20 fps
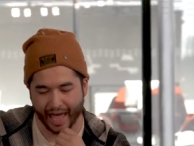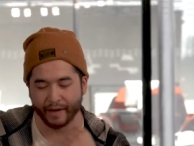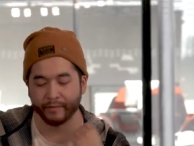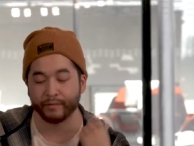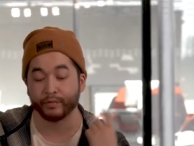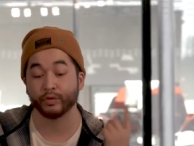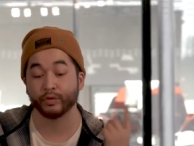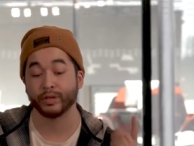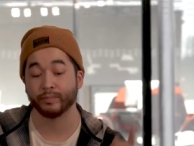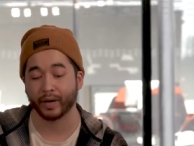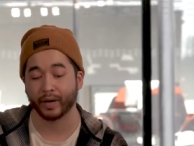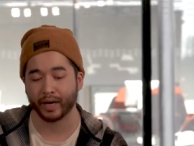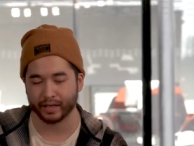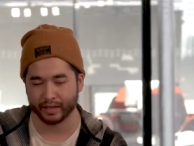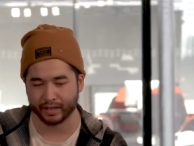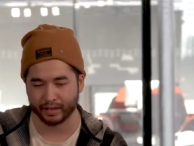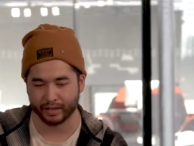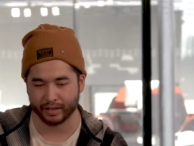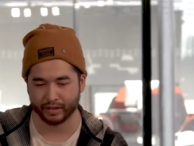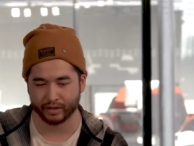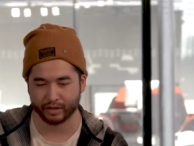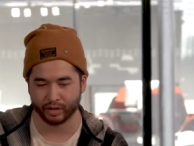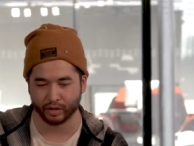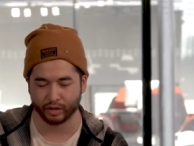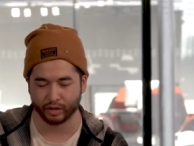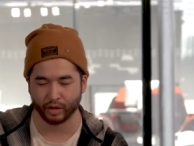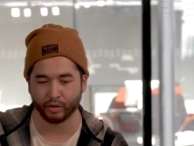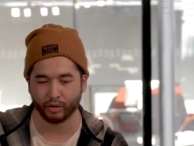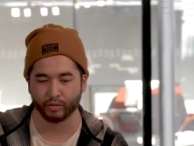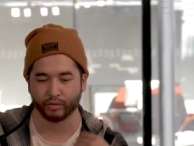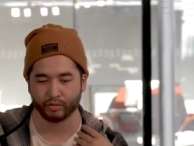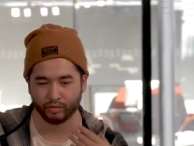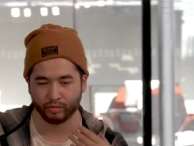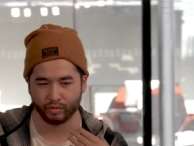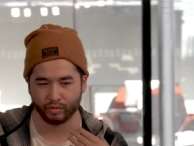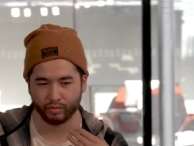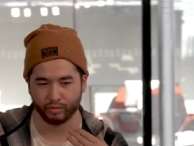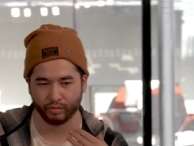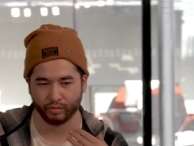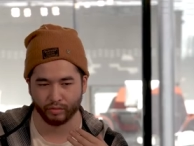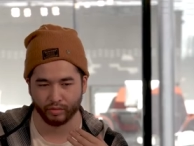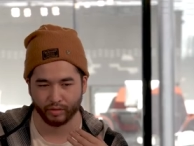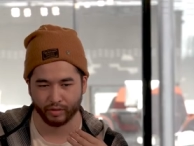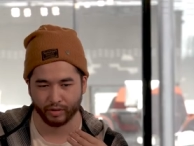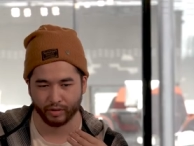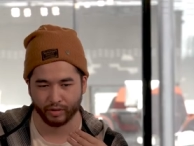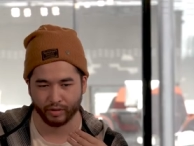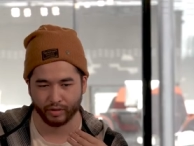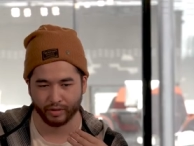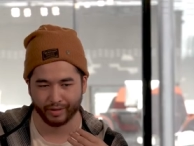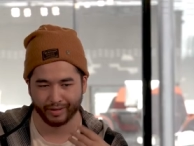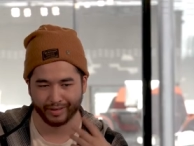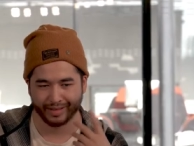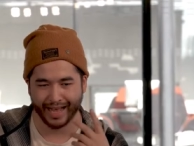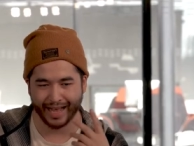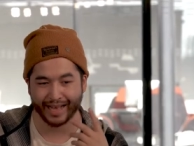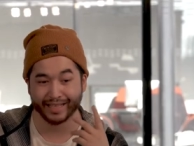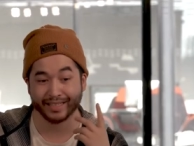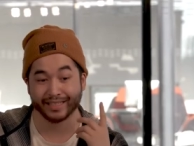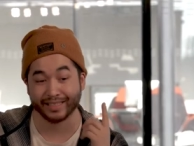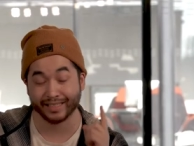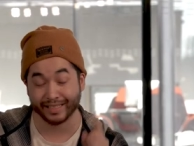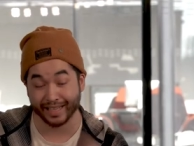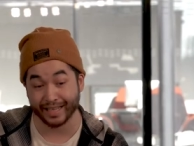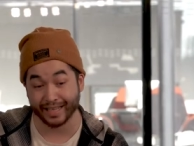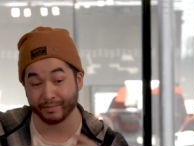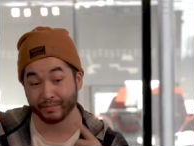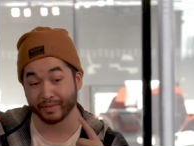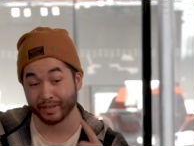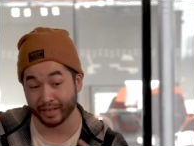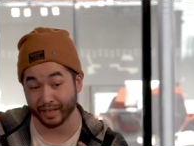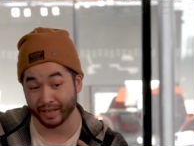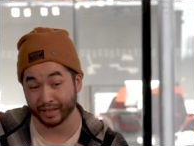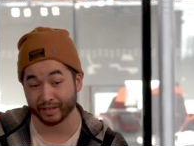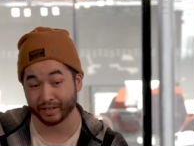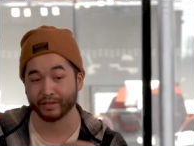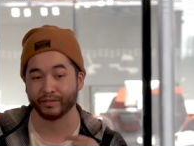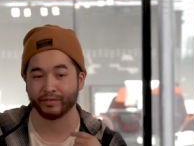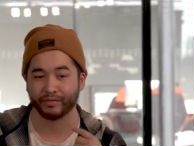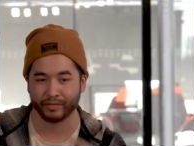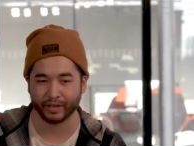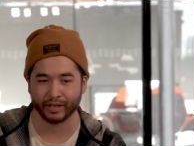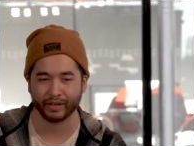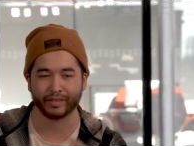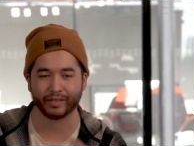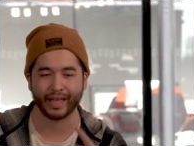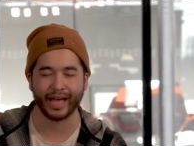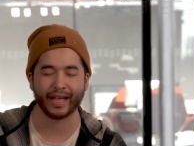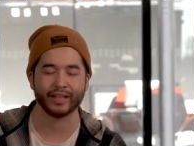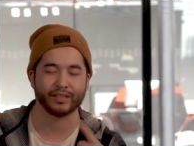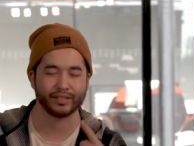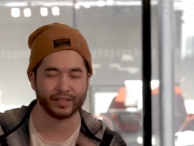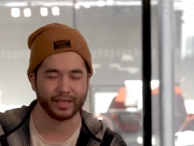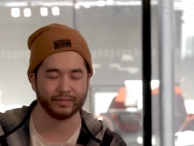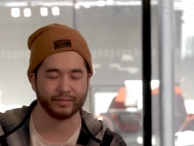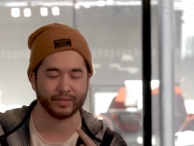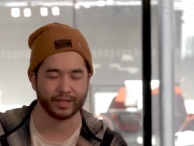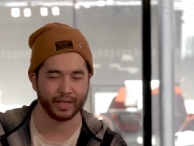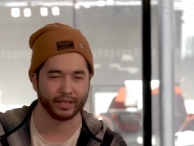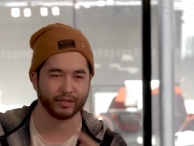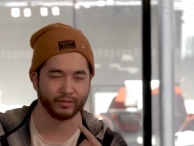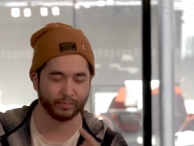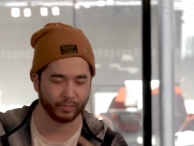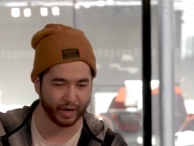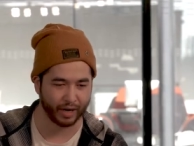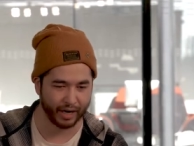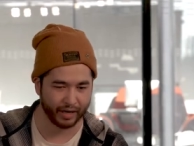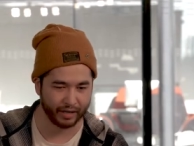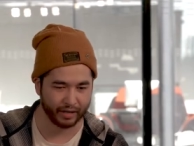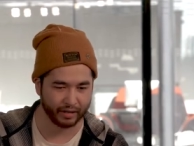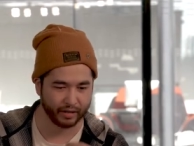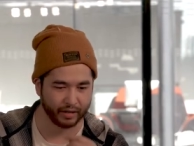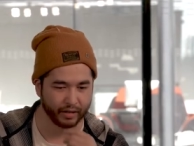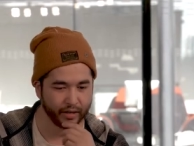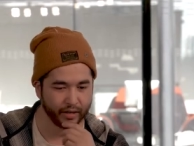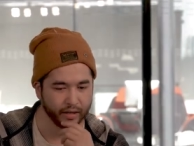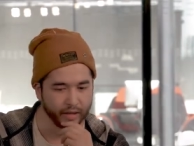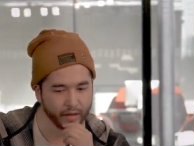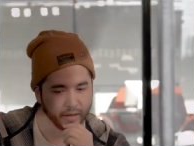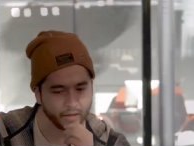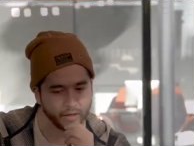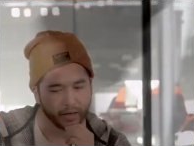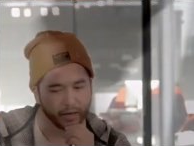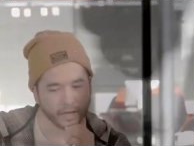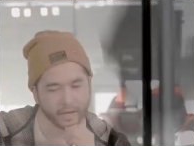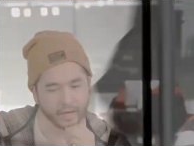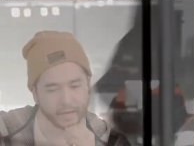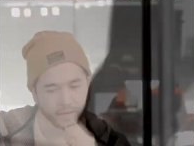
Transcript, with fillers: everybody needs to go through that same thing to feel that same sense of pride. And I